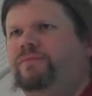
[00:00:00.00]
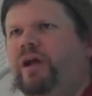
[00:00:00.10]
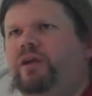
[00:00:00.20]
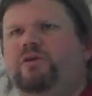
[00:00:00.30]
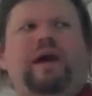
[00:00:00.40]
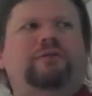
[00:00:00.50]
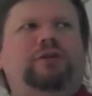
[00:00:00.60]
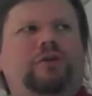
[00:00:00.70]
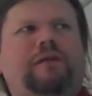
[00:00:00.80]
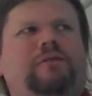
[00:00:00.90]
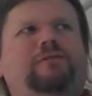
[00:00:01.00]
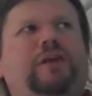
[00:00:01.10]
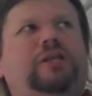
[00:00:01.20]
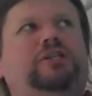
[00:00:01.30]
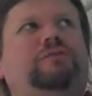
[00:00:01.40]
Right? You haven't
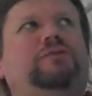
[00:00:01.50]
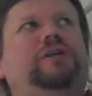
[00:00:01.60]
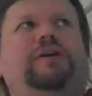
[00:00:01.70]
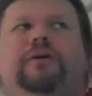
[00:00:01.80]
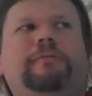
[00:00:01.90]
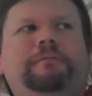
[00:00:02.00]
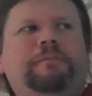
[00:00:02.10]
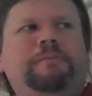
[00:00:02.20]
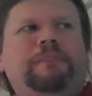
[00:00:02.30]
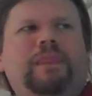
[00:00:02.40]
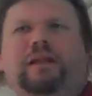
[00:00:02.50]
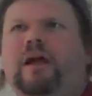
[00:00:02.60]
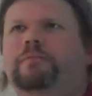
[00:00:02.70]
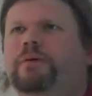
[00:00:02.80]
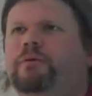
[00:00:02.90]
finished if you're here. And a
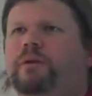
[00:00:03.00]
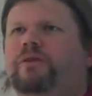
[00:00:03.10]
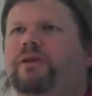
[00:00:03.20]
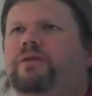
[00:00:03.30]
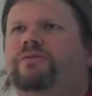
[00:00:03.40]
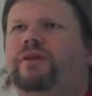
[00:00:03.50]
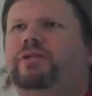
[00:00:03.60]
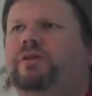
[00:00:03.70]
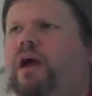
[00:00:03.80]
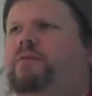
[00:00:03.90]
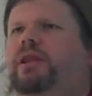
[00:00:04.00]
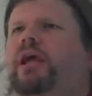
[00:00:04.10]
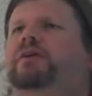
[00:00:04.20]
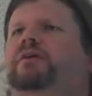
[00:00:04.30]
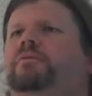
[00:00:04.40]
lot of people might think they're finished. I'm
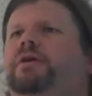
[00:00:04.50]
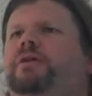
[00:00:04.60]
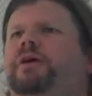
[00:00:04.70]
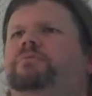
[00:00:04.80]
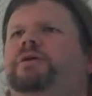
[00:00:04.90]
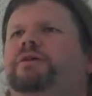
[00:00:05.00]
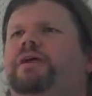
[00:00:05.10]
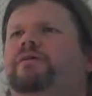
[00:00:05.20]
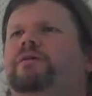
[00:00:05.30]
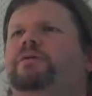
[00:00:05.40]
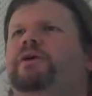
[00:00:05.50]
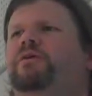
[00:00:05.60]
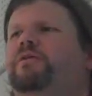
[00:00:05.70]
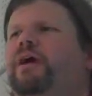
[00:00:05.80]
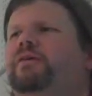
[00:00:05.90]
enlightened. I'm an enlightened monk now. I'm going to
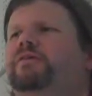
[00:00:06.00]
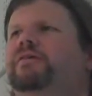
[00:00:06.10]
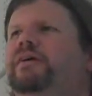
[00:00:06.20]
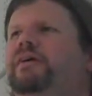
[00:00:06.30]
go around and